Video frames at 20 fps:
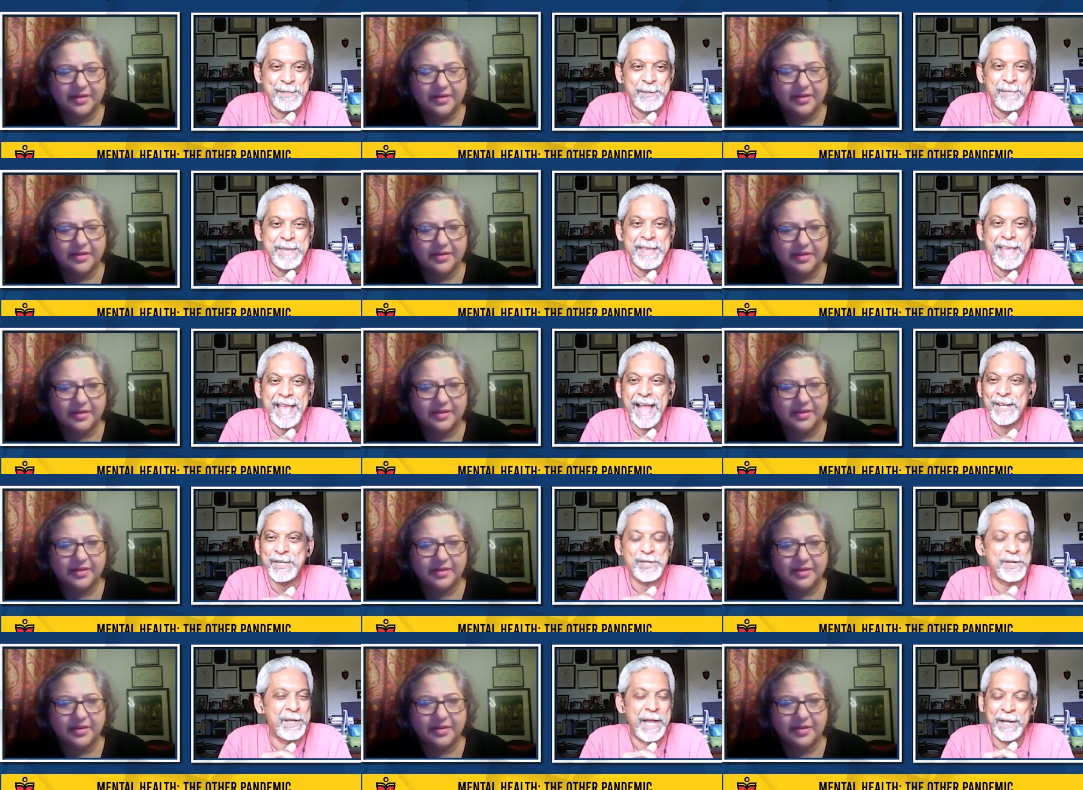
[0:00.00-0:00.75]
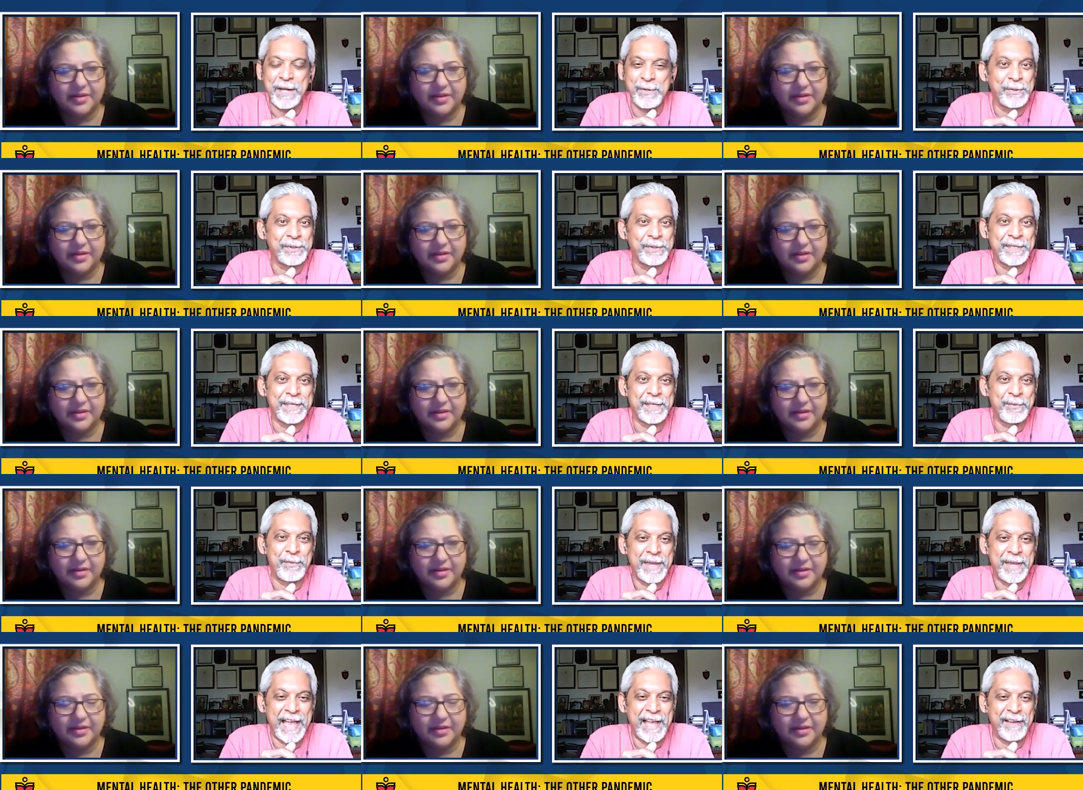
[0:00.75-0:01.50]
Speaker 1: To me, actually, I don't
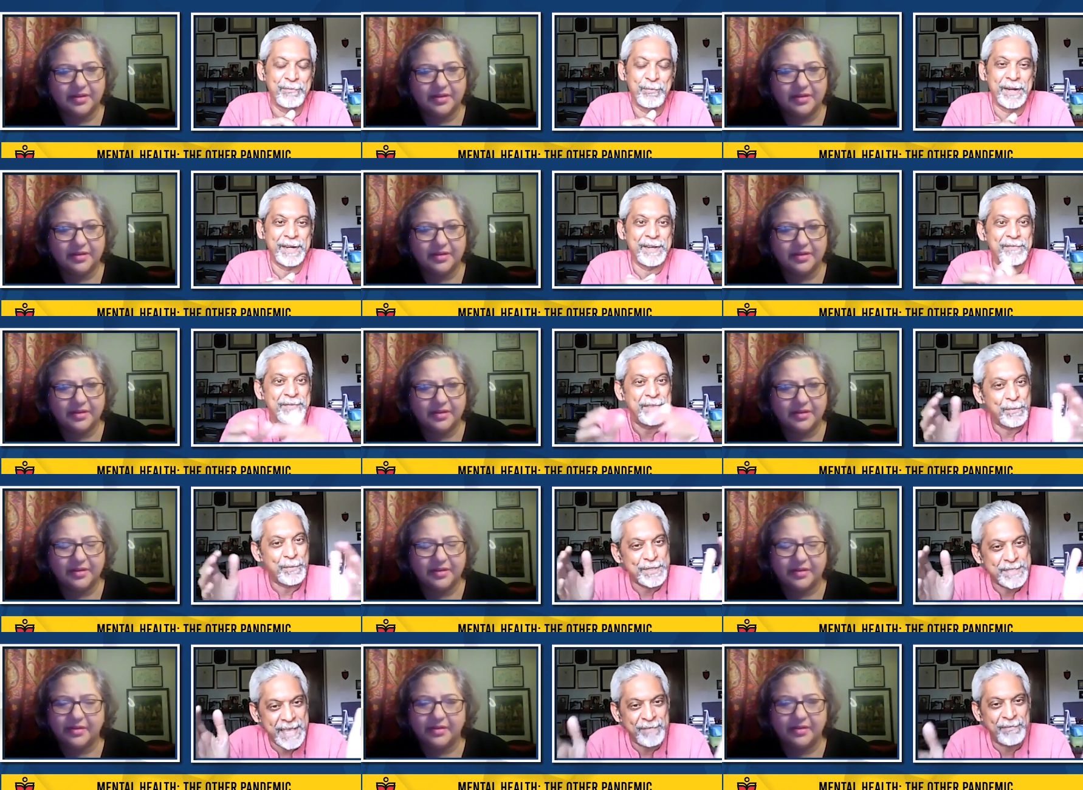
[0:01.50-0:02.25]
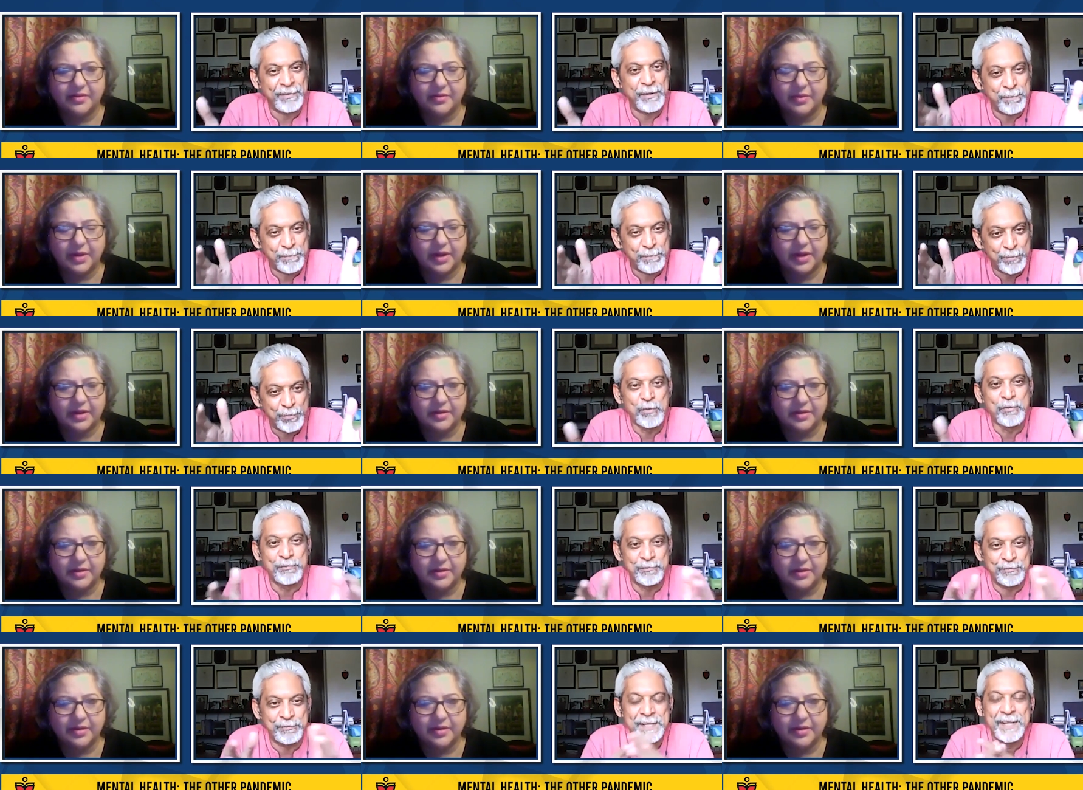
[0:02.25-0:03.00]
think we have one. If there was ever a
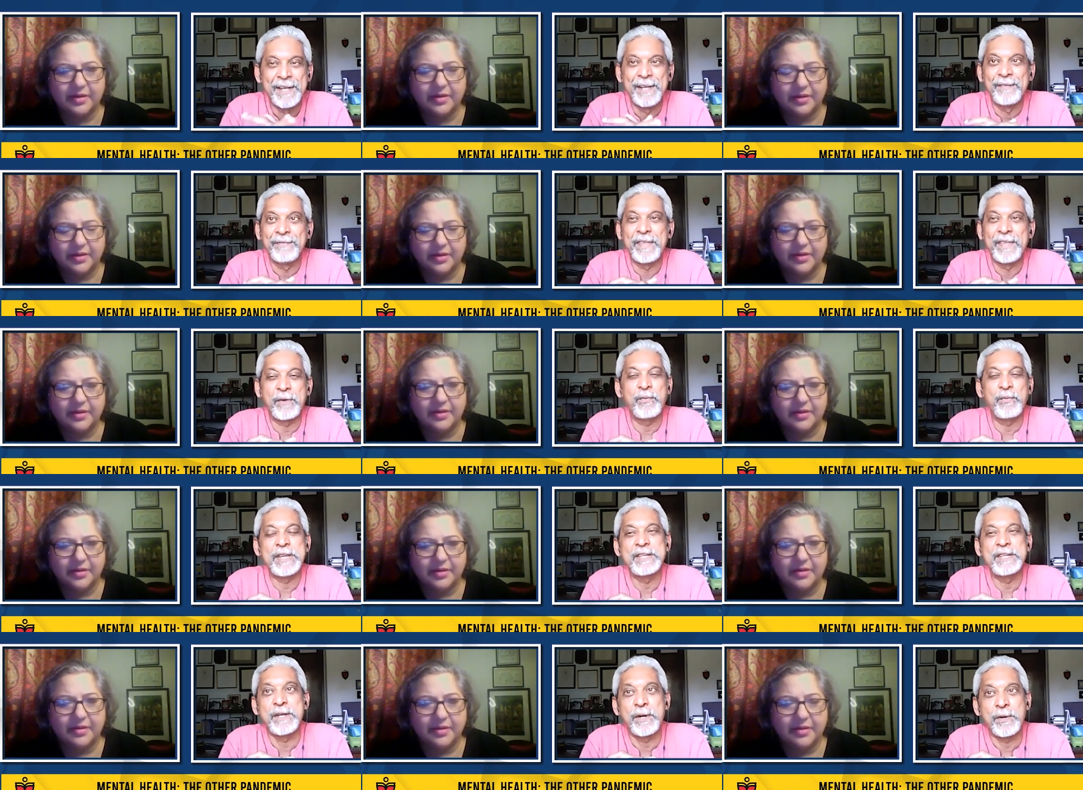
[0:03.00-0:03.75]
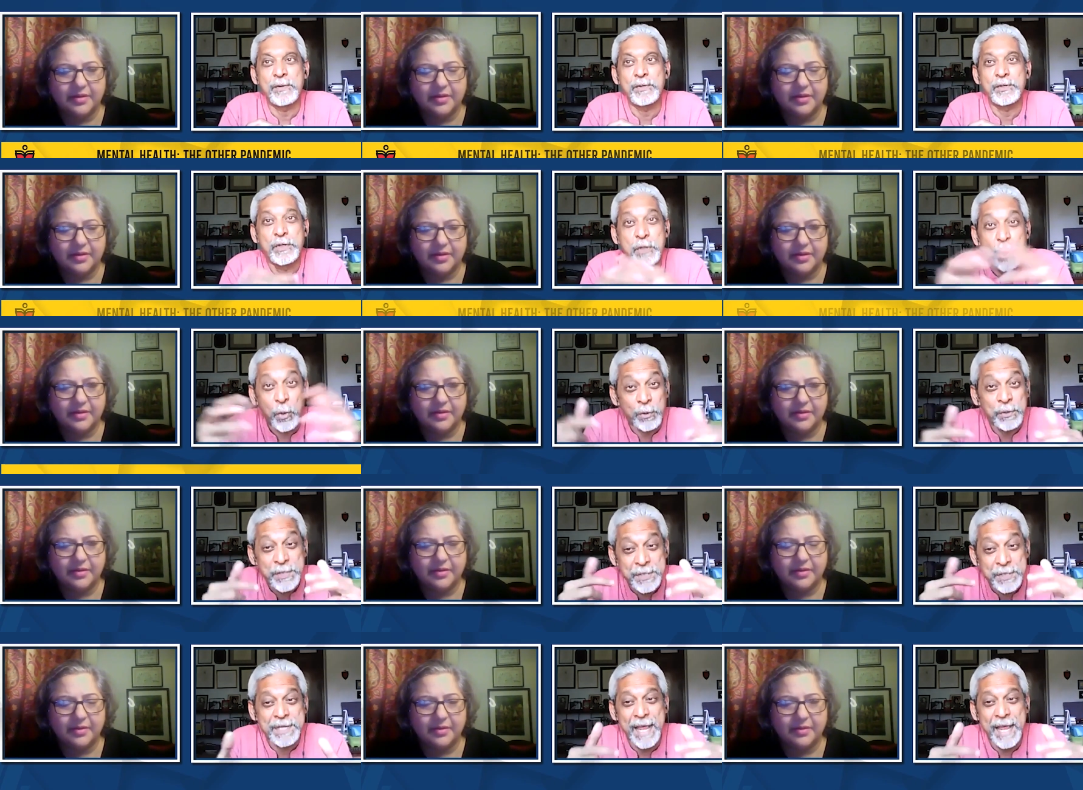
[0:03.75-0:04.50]
proof that we don't,
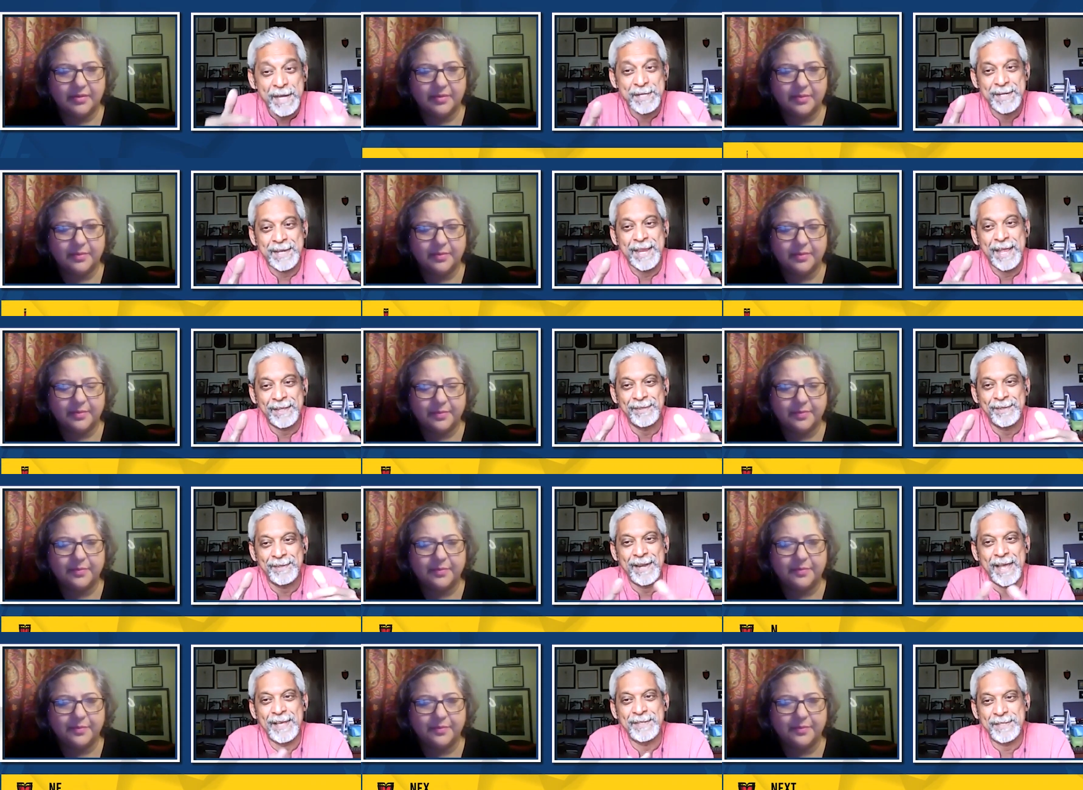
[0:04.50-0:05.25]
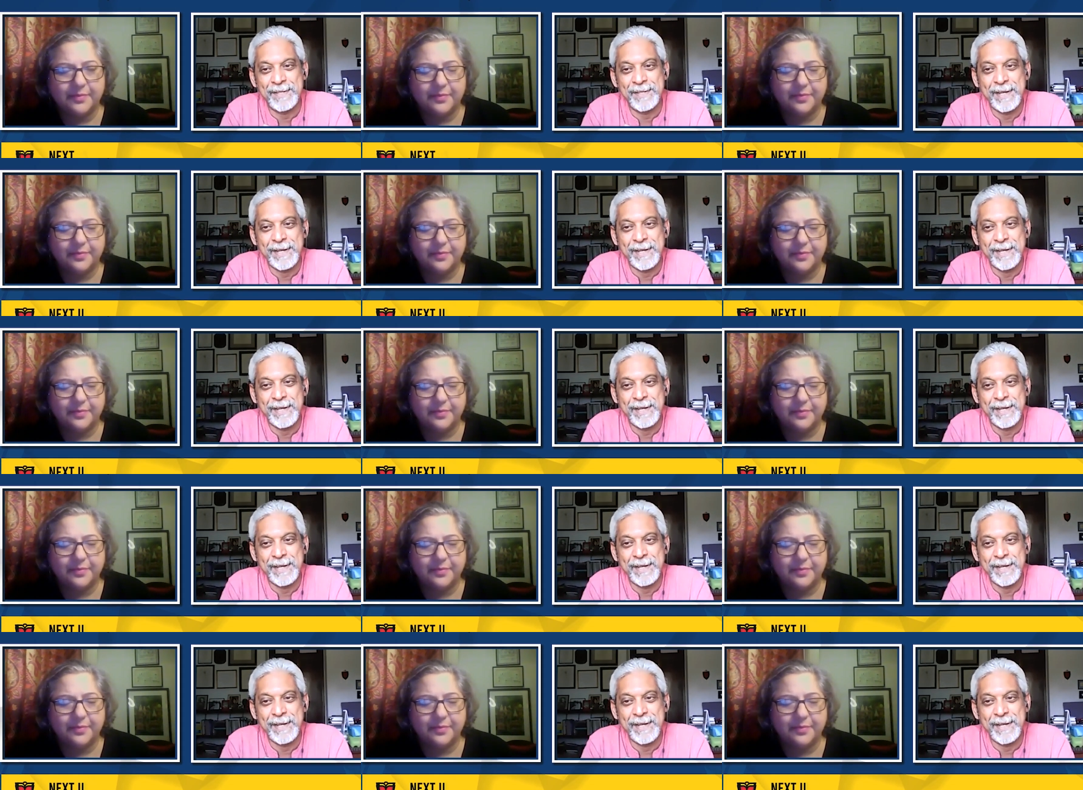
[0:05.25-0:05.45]
don't stand together as a